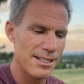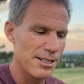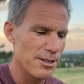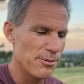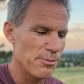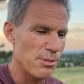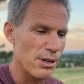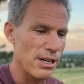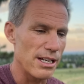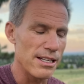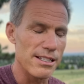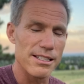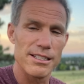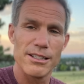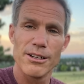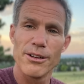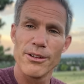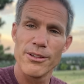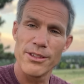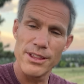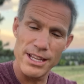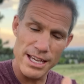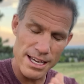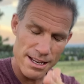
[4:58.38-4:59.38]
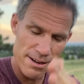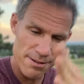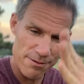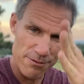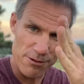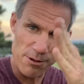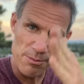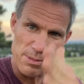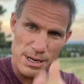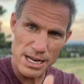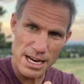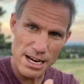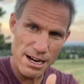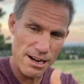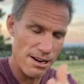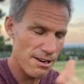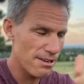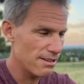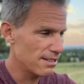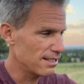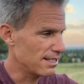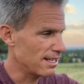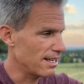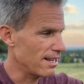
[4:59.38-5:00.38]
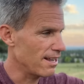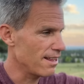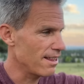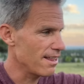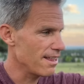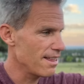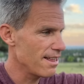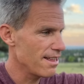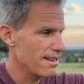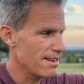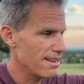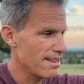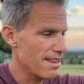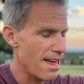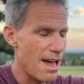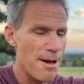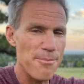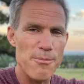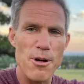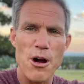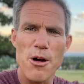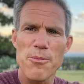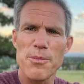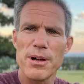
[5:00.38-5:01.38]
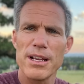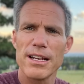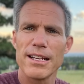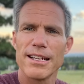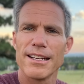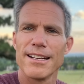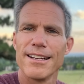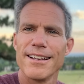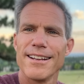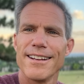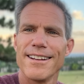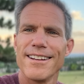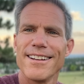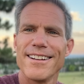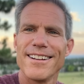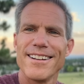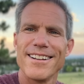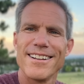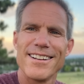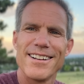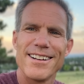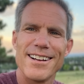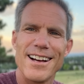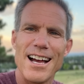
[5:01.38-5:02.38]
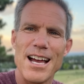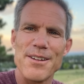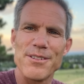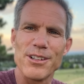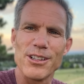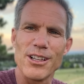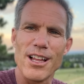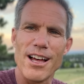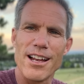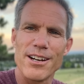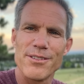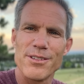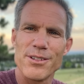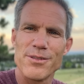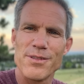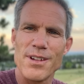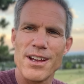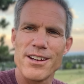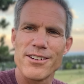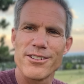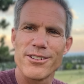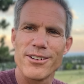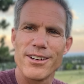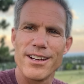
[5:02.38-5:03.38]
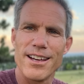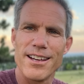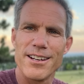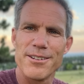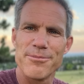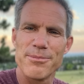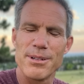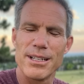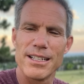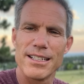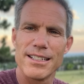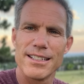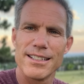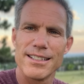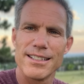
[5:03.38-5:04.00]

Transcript: But until then, from here to that moment, I have a lot of adventure ahead of me.